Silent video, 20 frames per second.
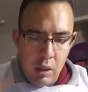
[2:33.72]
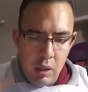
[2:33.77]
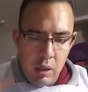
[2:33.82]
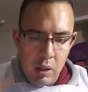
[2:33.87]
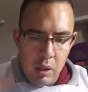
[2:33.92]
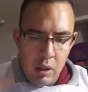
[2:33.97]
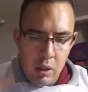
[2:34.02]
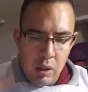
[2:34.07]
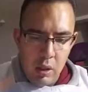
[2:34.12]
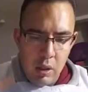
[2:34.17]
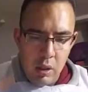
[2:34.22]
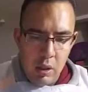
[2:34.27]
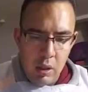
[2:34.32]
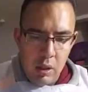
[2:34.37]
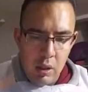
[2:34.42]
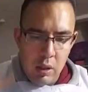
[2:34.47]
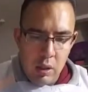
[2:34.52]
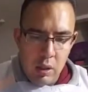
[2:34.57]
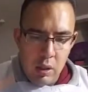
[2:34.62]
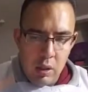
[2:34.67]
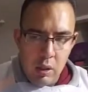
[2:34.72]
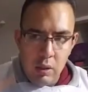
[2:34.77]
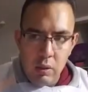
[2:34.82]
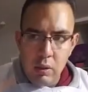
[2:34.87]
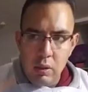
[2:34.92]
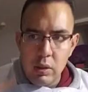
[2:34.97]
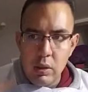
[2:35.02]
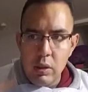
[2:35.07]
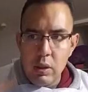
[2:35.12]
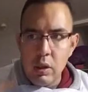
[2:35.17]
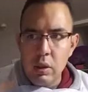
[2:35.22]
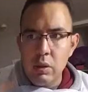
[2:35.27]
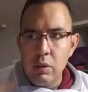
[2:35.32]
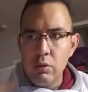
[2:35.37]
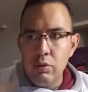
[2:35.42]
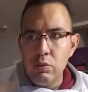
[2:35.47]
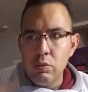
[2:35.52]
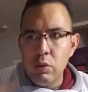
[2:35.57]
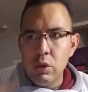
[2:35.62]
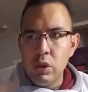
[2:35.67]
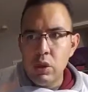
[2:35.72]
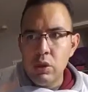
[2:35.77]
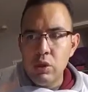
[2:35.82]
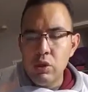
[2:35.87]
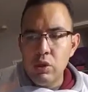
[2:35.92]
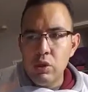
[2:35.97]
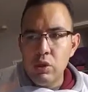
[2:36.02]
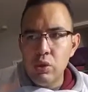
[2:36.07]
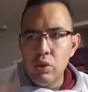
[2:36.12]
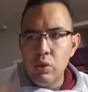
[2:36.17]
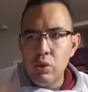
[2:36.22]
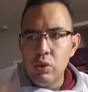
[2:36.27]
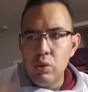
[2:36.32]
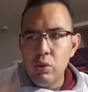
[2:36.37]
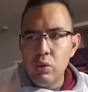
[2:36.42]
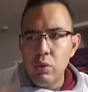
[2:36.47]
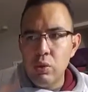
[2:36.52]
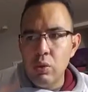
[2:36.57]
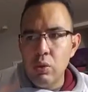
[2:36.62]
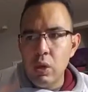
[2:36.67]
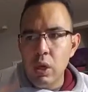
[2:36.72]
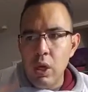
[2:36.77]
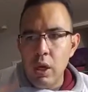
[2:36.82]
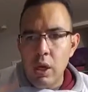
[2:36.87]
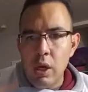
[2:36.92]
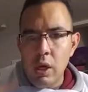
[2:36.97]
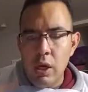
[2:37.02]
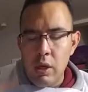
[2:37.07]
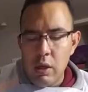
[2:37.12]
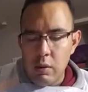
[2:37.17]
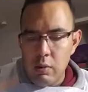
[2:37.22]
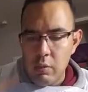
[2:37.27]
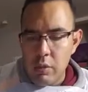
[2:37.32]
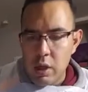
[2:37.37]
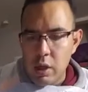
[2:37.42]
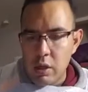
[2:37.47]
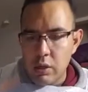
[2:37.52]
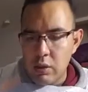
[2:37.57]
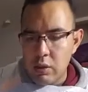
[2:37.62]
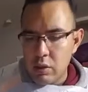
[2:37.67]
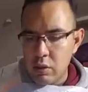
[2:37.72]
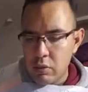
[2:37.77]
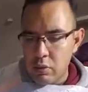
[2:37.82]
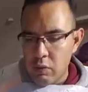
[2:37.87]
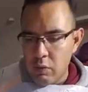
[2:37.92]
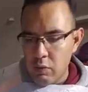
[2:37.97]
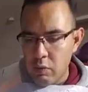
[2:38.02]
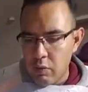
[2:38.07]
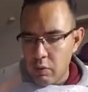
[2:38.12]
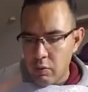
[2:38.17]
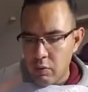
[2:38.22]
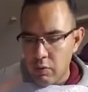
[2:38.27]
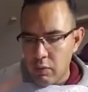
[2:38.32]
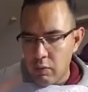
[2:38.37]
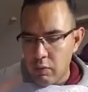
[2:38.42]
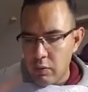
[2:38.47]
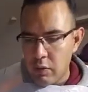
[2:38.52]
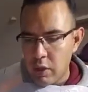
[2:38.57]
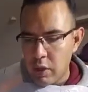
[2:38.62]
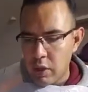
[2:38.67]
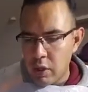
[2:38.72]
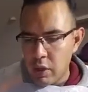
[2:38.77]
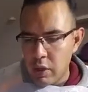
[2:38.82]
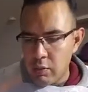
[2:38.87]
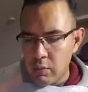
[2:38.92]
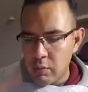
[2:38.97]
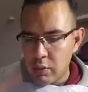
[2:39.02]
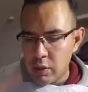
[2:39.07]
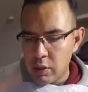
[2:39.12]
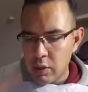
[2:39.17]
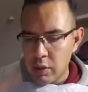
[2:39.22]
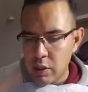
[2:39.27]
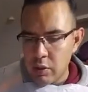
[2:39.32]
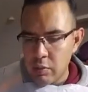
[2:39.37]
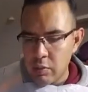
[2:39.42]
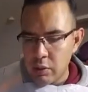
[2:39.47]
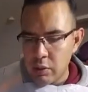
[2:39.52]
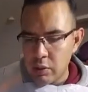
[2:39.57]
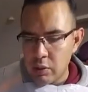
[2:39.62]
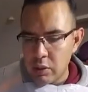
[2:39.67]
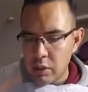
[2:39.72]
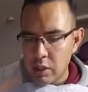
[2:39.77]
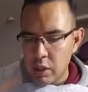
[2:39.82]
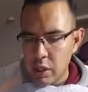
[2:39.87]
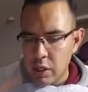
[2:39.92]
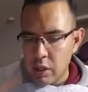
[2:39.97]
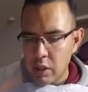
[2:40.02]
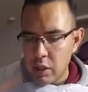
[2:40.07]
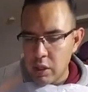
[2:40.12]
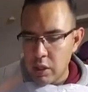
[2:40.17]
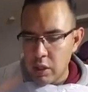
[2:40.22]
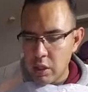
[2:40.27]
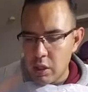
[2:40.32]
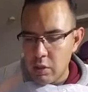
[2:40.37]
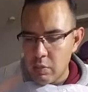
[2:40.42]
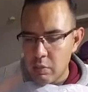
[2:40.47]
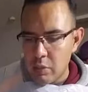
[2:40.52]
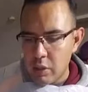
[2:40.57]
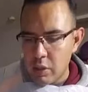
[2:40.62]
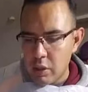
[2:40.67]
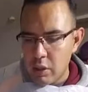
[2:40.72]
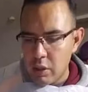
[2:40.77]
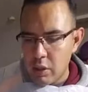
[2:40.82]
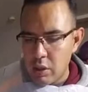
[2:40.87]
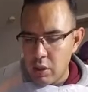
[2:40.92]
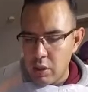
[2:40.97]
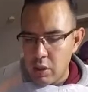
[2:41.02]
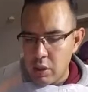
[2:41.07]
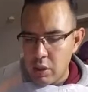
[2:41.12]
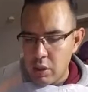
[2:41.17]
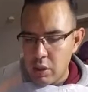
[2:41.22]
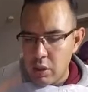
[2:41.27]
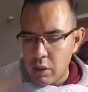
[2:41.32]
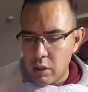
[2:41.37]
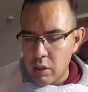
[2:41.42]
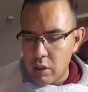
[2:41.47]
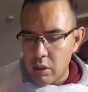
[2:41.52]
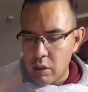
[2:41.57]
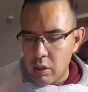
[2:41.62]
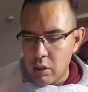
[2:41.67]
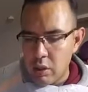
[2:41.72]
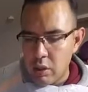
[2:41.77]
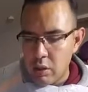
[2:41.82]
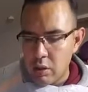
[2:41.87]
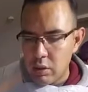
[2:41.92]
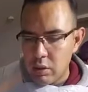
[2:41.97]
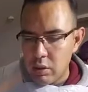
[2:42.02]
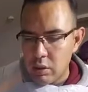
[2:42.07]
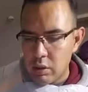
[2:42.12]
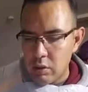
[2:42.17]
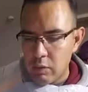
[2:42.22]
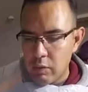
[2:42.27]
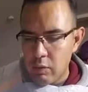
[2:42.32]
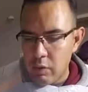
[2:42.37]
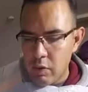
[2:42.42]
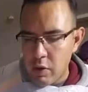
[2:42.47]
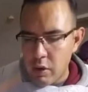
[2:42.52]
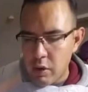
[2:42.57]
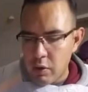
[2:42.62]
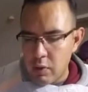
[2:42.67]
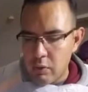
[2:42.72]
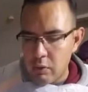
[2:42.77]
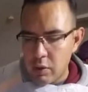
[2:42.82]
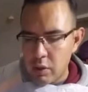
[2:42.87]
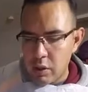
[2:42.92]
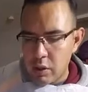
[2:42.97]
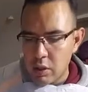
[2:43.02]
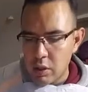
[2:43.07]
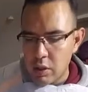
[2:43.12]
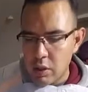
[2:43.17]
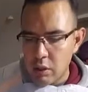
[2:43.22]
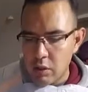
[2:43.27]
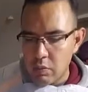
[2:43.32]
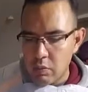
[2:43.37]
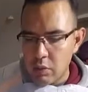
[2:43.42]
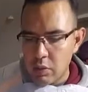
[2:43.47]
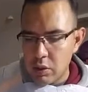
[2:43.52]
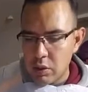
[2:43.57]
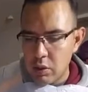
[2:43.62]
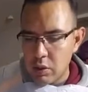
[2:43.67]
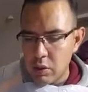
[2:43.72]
And it tells me to pass this over the flame, sample side up, just 5 times.